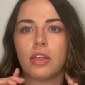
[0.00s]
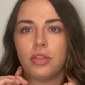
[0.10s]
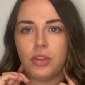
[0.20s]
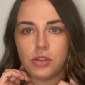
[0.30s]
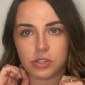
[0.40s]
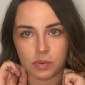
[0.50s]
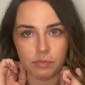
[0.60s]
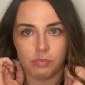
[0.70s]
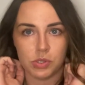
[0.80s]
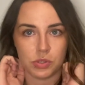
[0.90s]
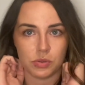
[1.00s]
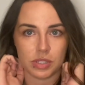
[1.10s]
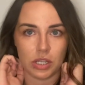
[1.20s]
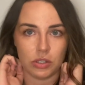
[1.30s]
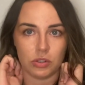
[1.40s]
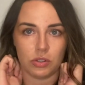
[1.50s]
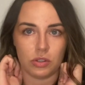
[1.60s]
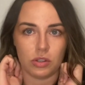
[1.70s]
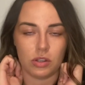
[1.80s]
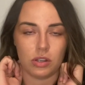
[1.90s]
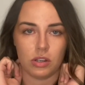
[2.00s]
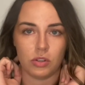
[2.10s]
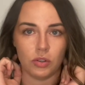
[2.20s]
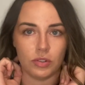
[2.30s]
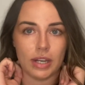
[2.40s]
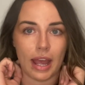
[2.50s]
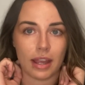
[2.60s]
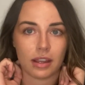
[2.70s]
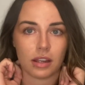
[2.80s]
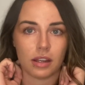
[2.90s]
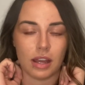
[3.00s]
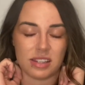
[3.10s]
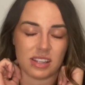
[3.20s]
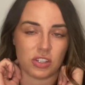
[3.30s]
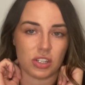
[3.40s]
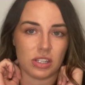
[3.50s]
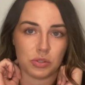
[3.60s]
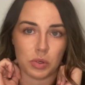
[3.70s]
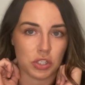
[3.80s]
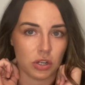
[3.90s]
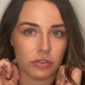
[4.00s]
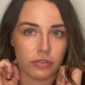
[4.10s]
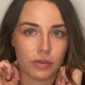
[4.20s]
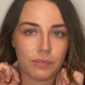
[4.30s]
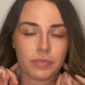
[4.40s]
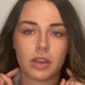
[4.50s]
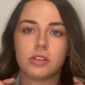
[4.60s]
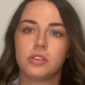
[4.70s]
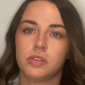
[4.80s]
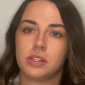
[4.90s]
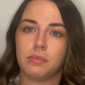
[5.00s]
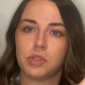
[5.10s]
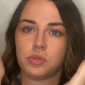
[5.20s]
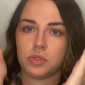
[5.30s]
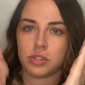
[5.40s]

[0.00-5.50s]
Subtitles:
those muscles in your neck essentially switch off. So it's the muscles